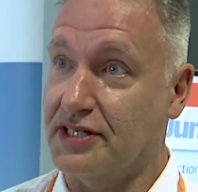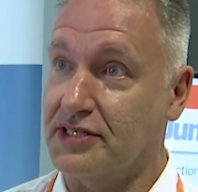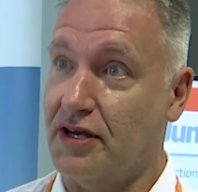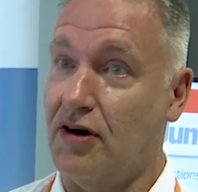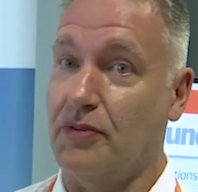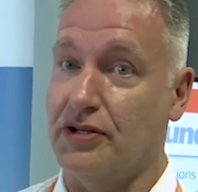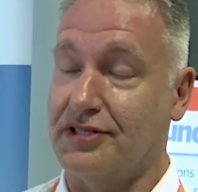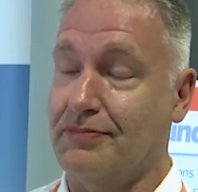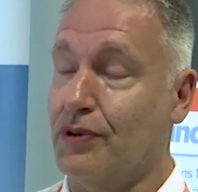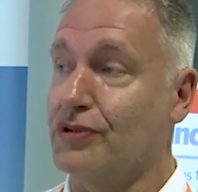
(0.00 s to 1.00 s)
It's our most
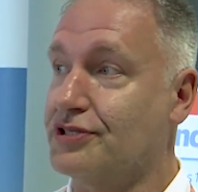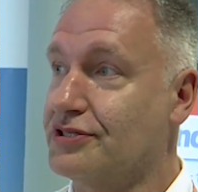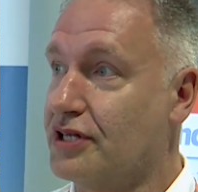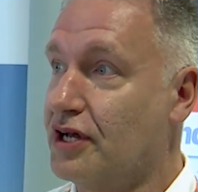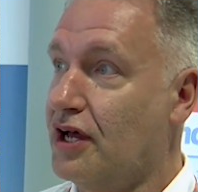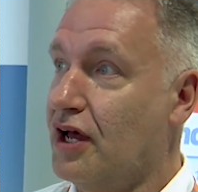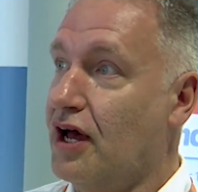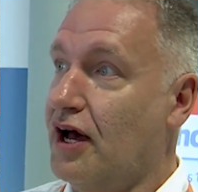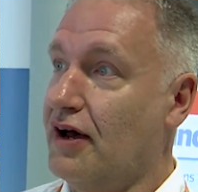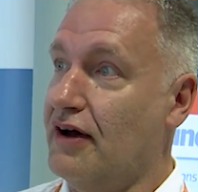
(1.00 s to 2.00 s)
important
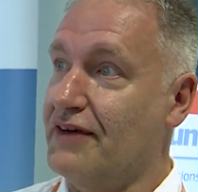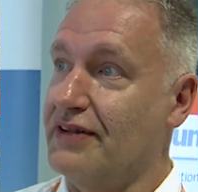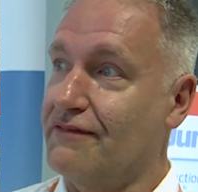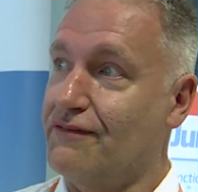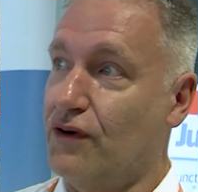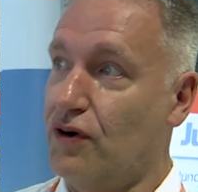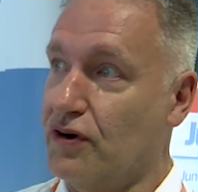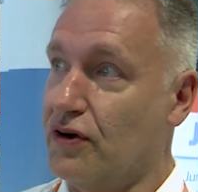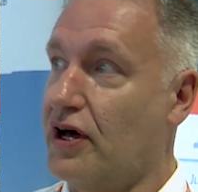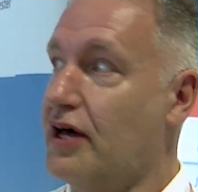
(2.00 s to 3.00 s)
event for